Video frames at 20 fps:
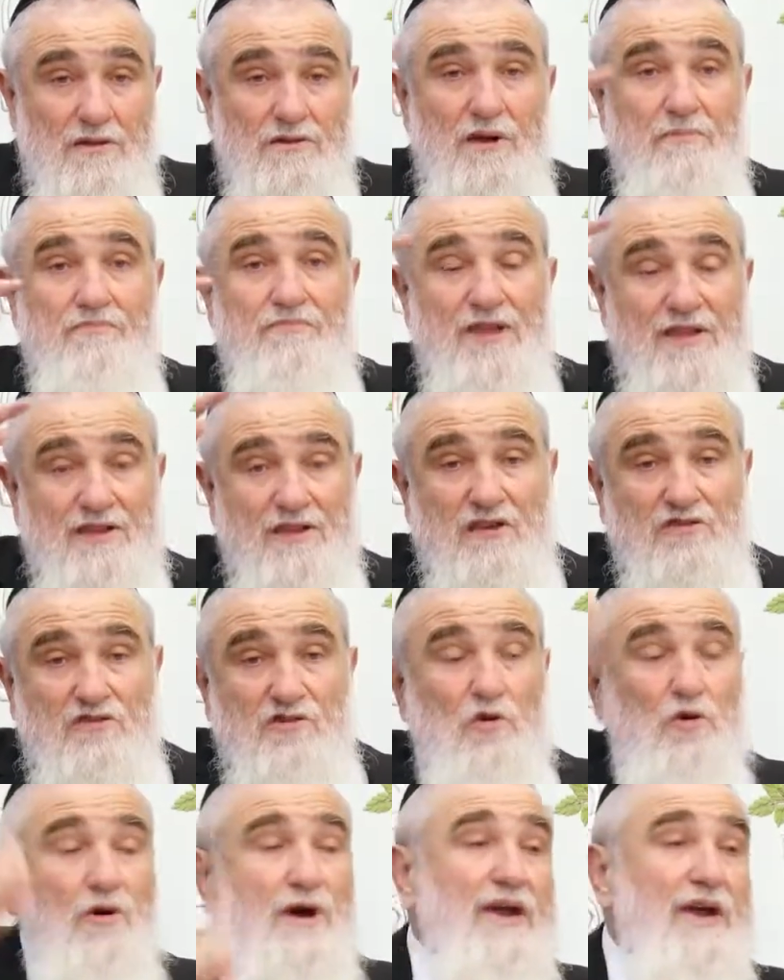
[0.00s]
that the, the
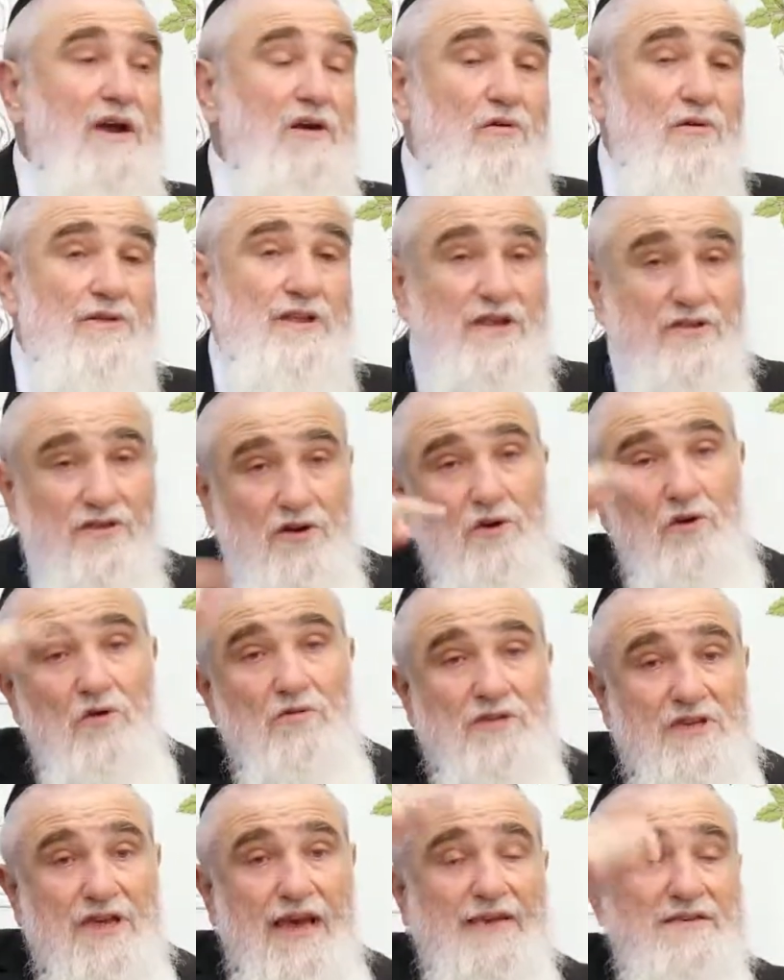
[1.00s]
two were equal. The
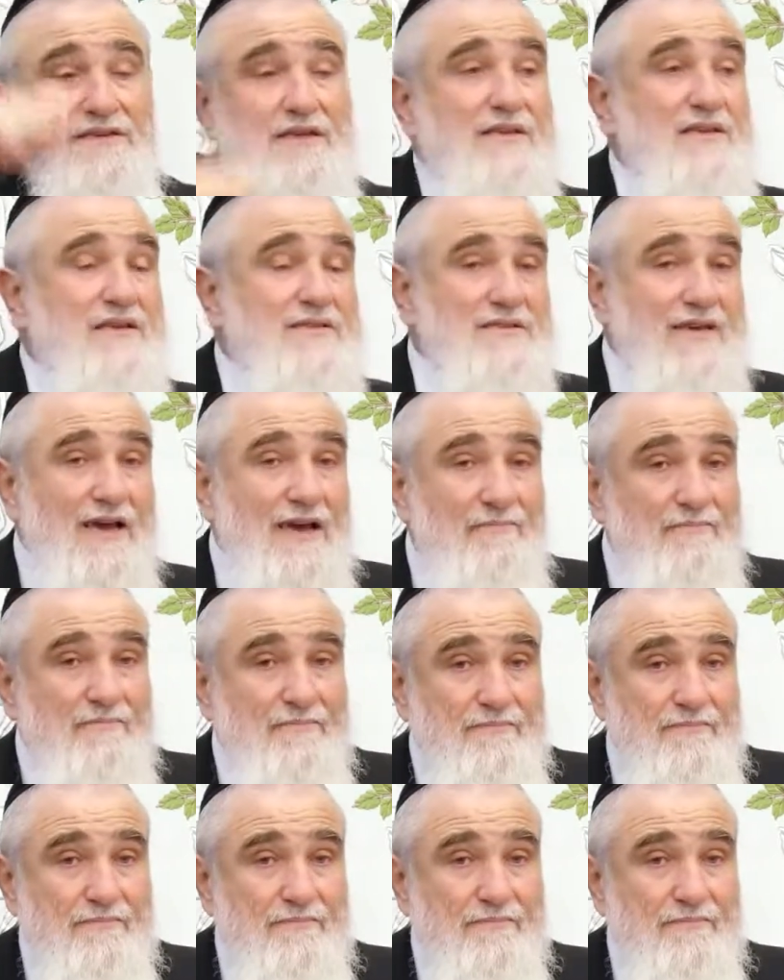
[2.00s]
two tasted the same.